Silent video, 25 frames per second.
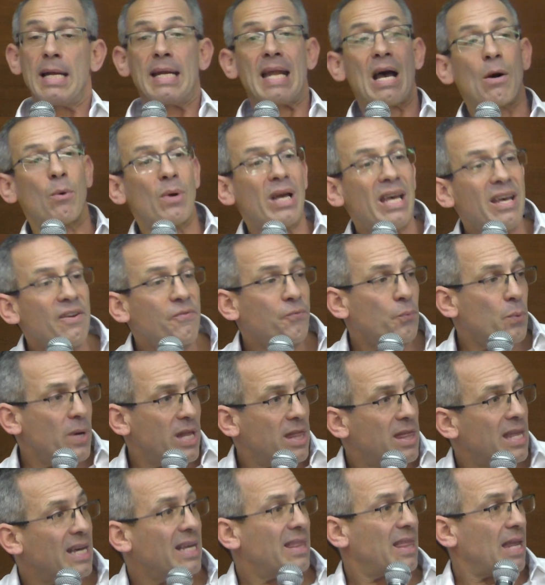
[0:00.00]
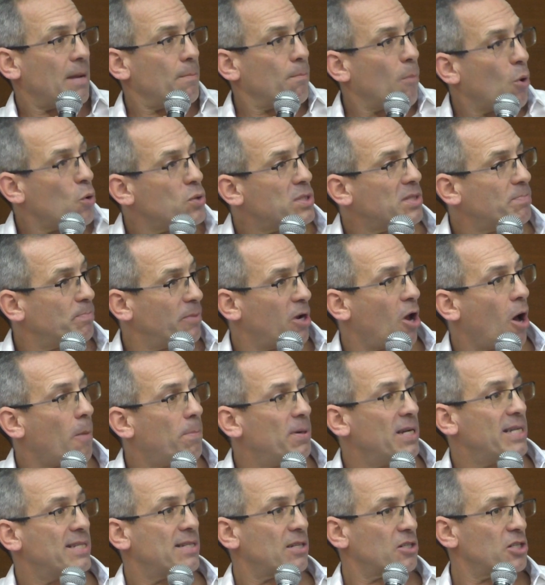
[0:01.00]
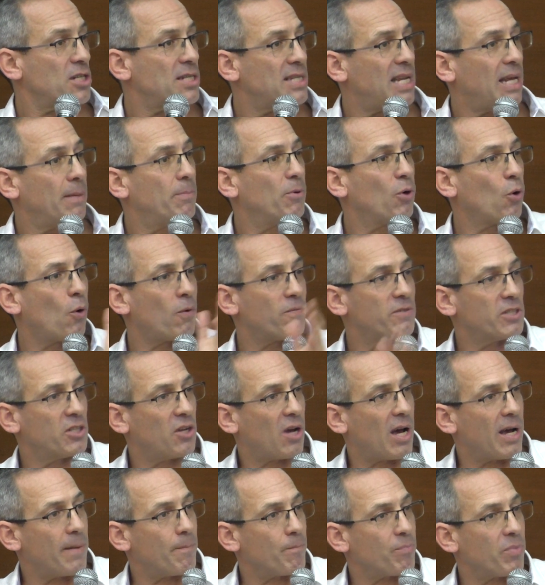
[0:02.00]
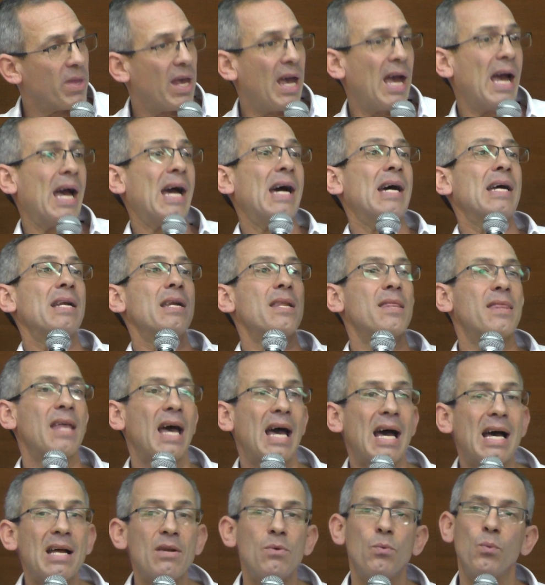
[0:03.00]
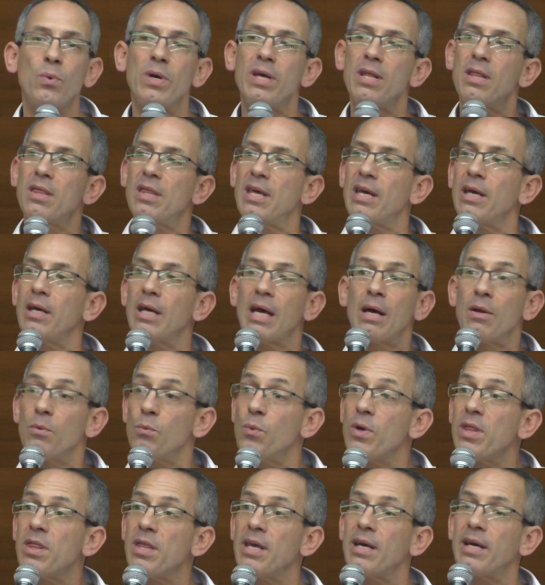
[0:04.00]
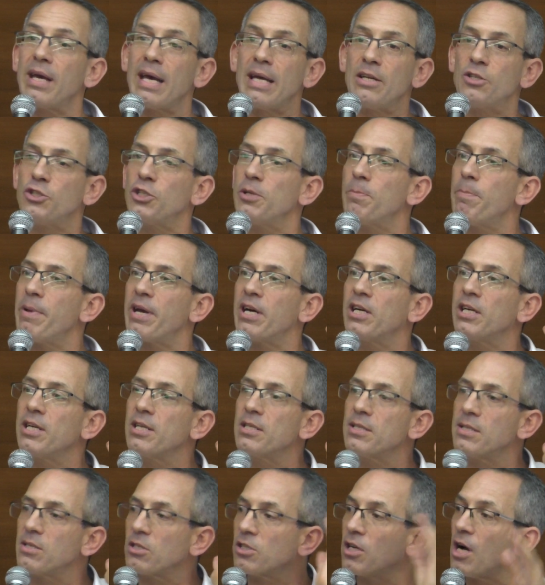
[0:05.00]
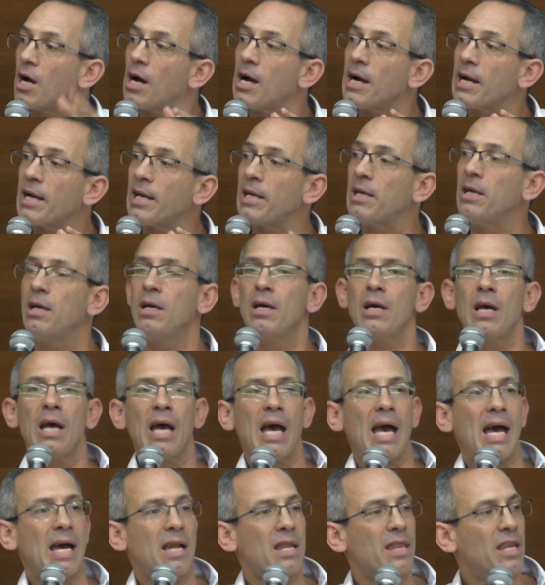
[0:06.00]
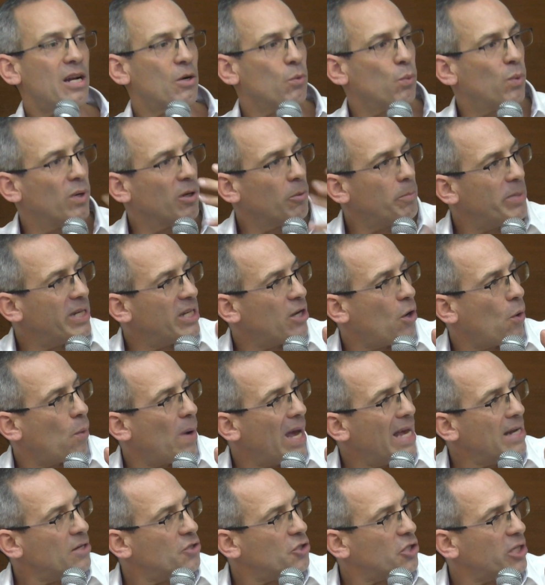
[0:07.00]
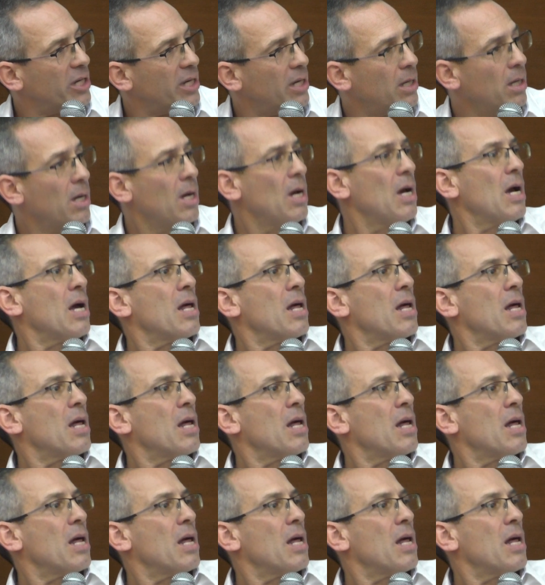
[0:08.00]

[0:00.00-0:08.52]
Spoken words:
Now, if we think that most monopolies are stable over time, and that we think entry barriers are high and there will be no entry,